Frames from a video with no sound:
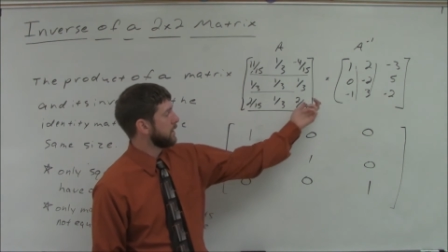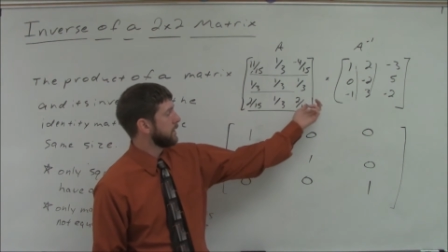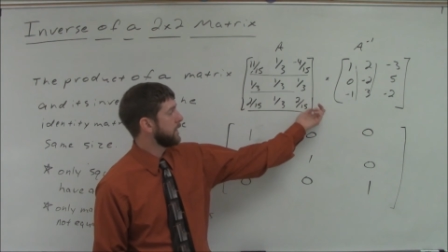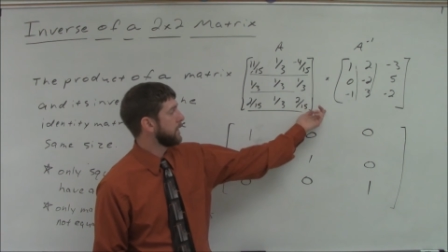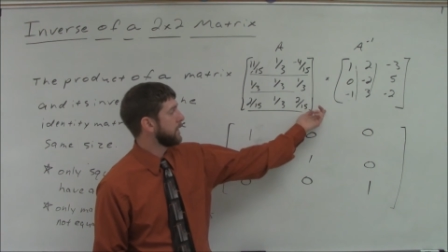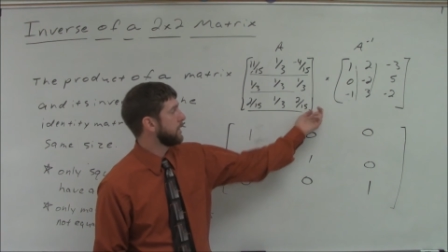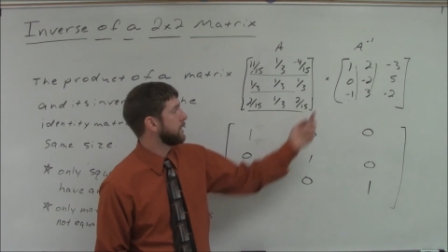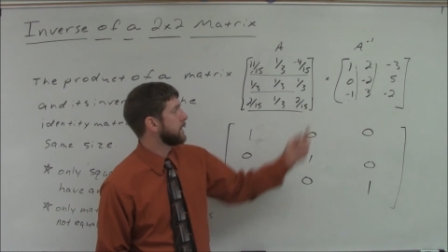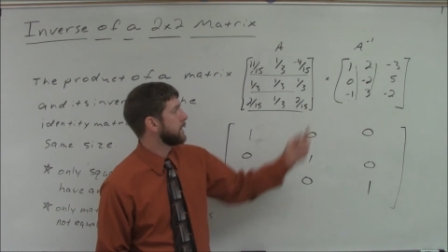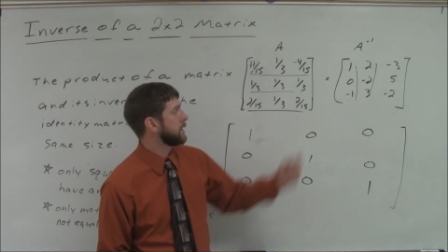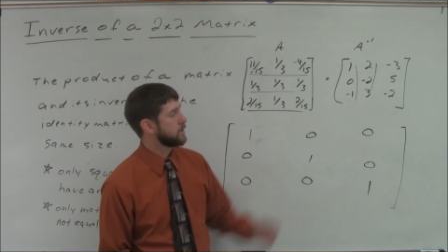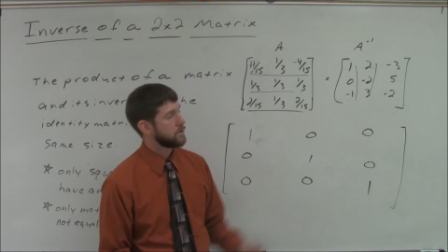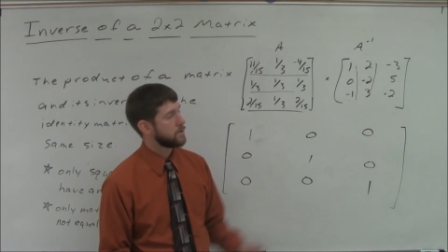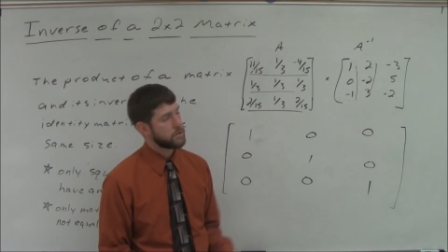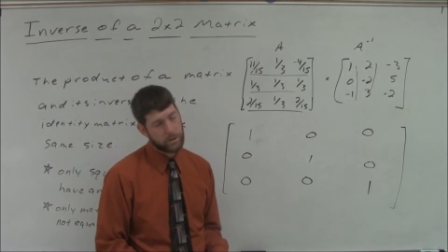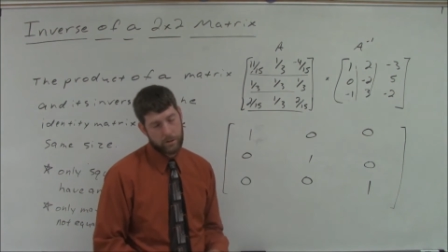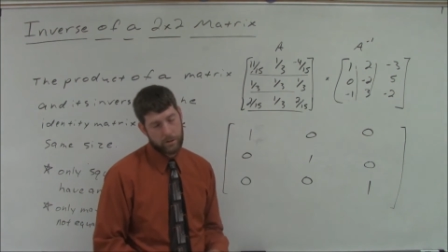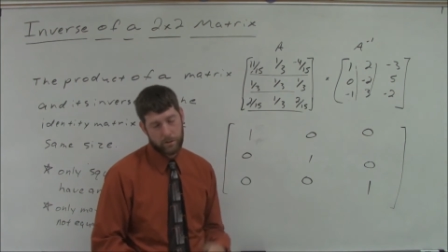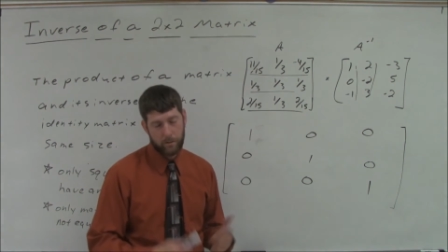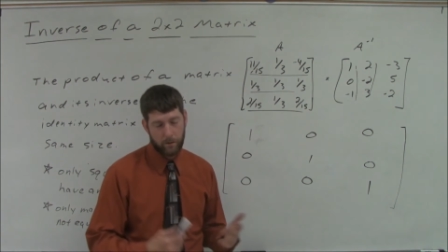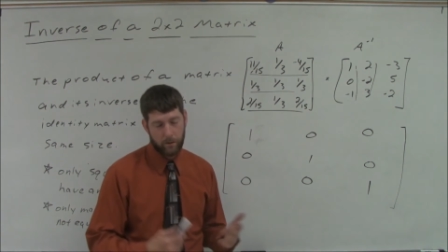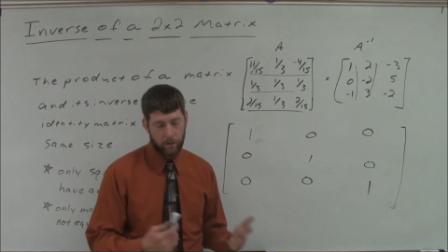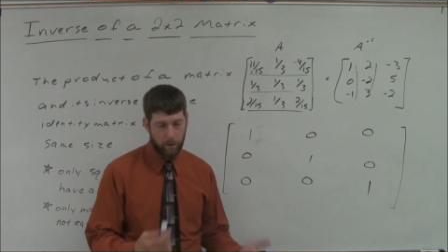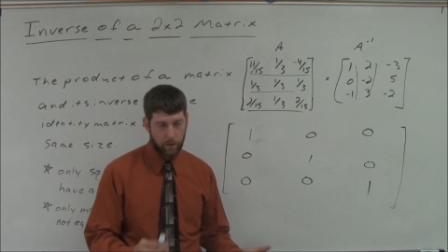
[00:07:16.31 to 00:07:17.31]
then these
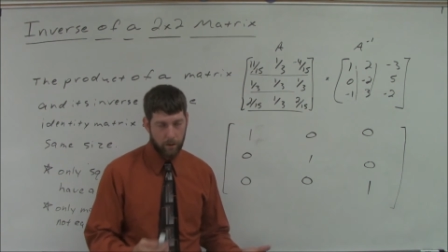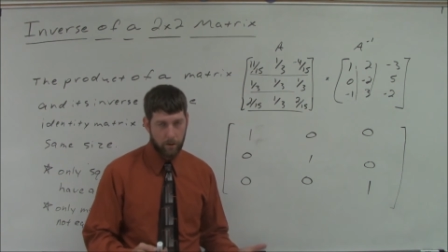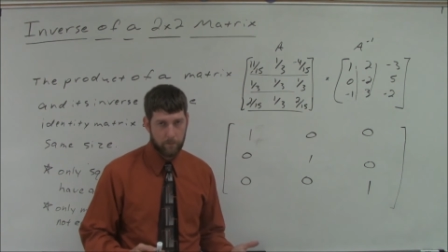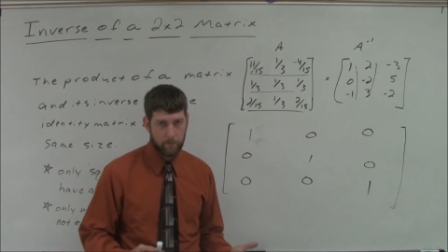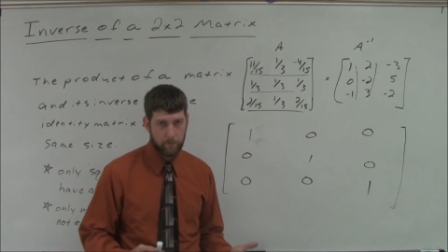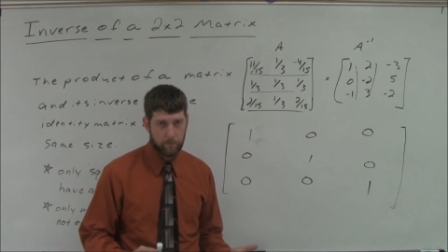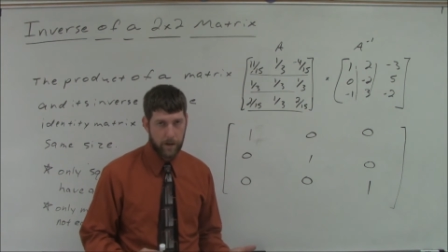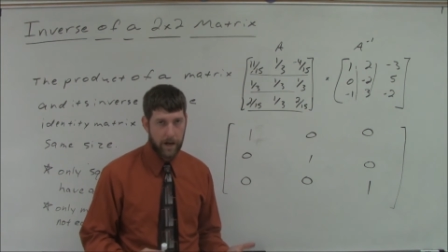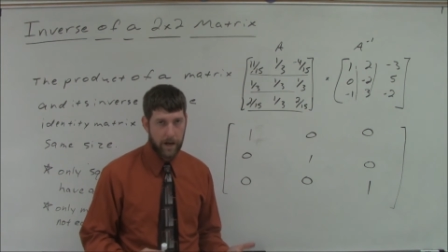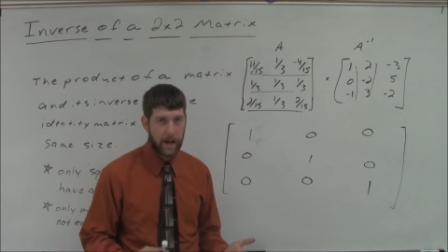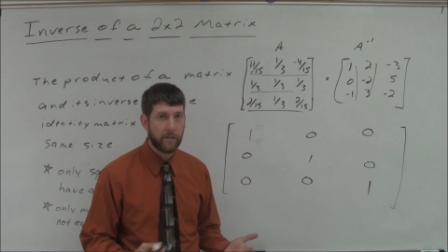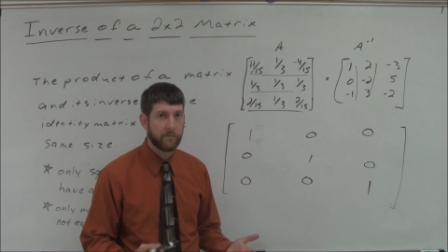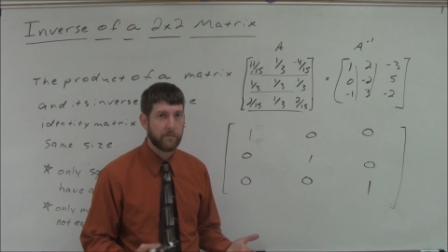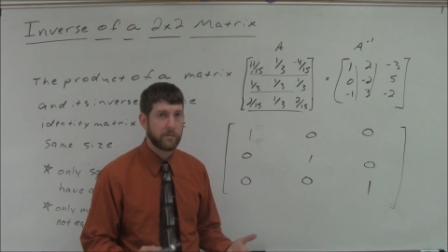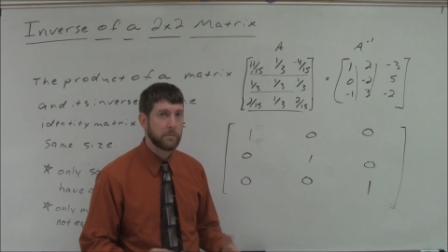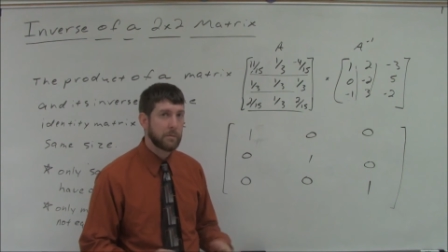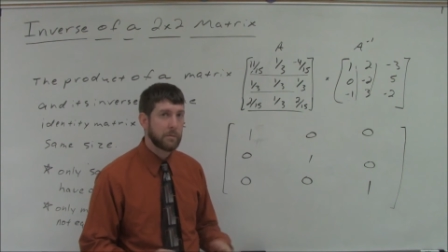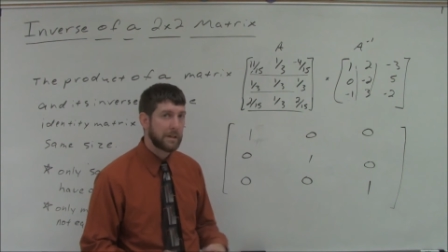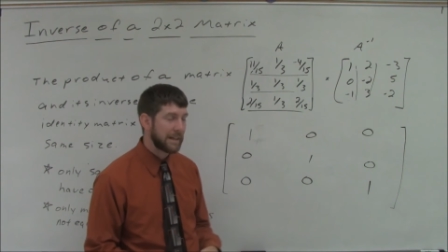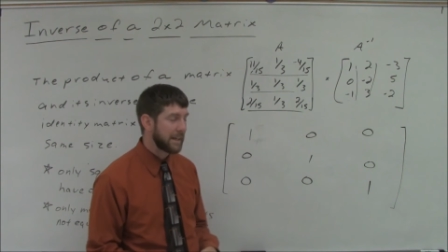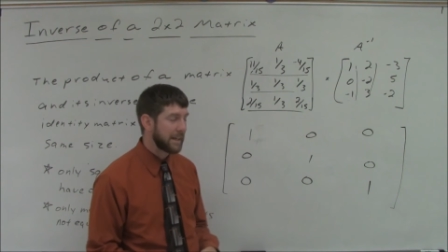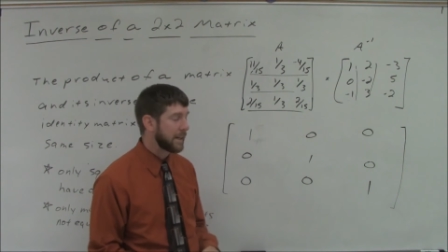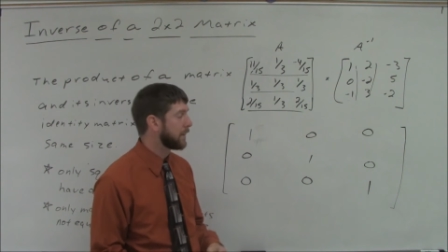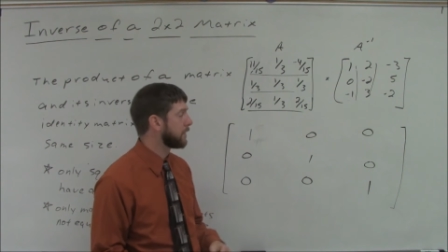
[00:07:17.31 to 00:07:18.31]
two all um, have to
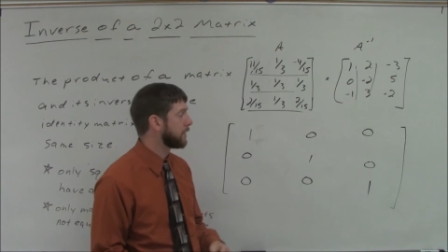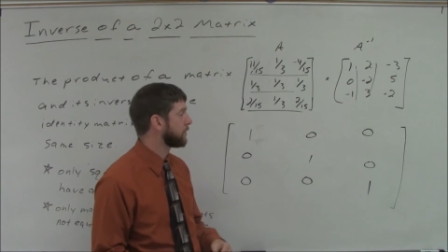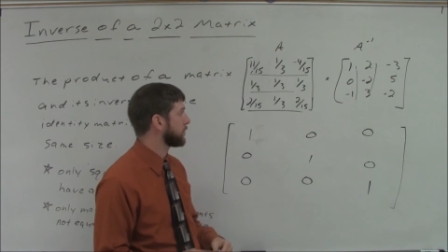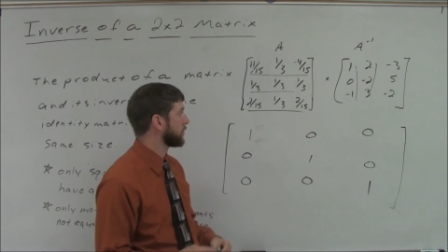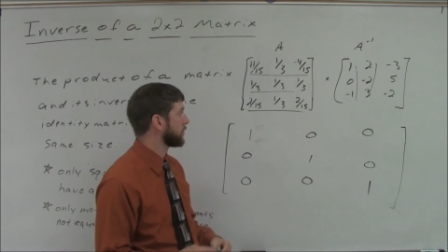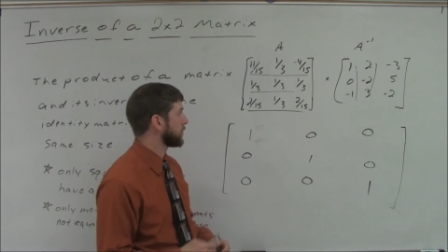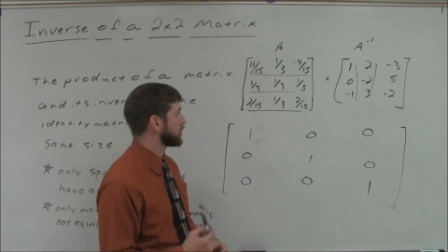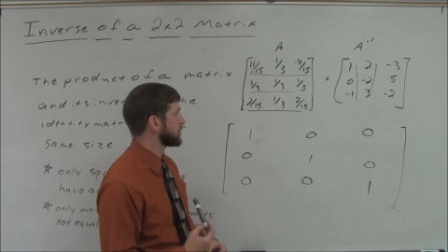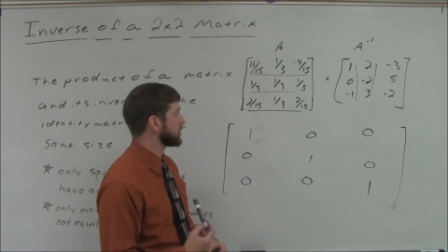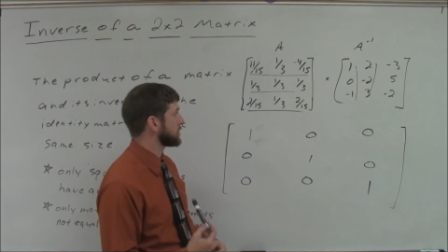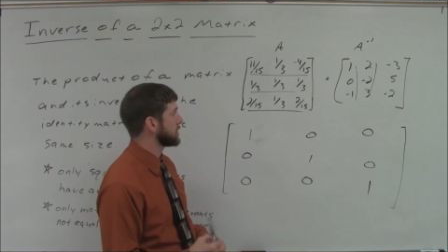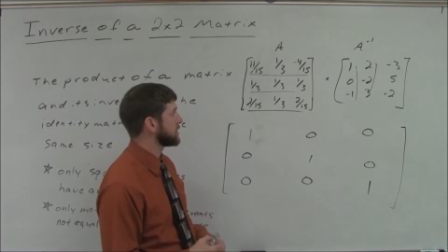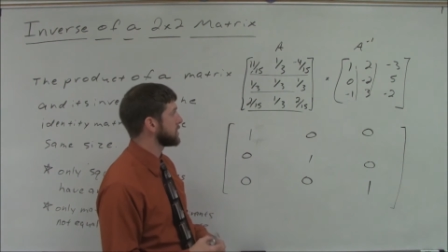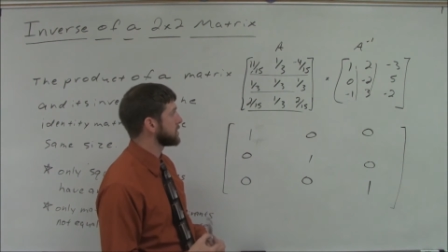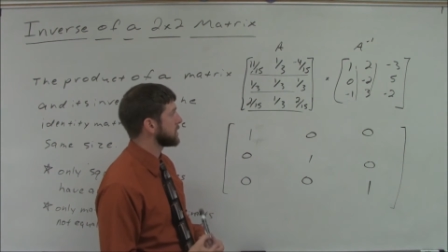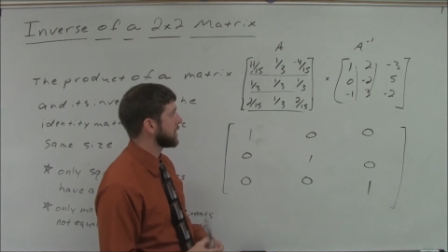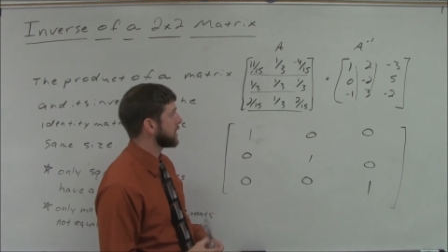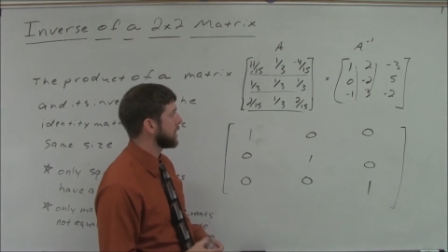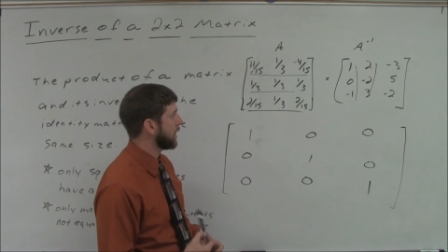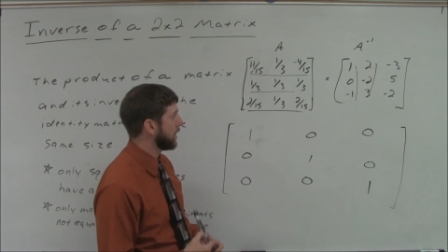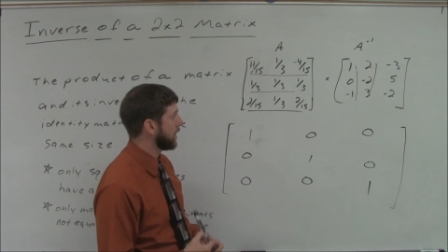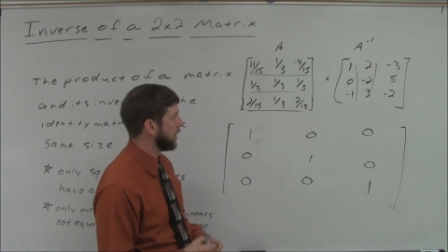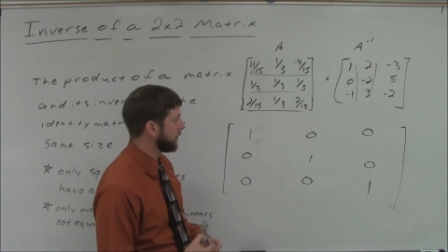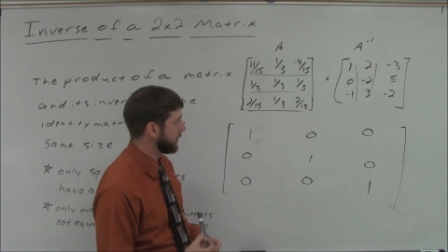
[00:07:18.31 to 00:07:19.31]
be inverses
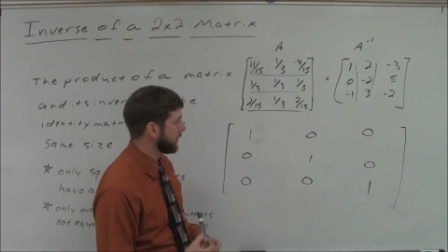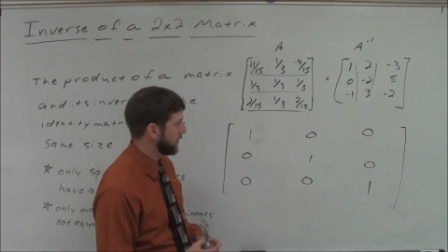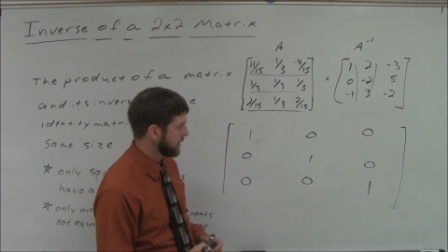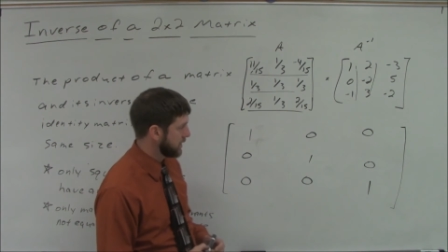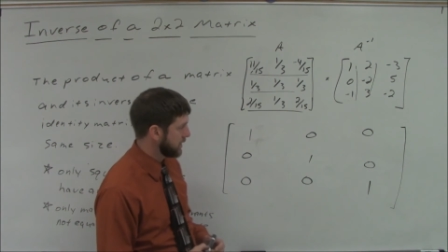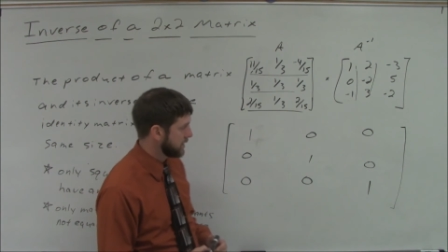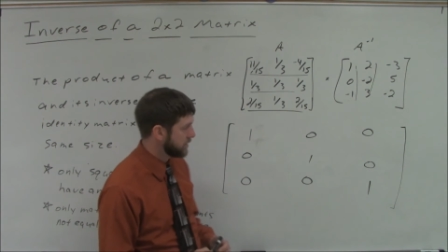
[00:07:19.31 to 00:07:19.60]
of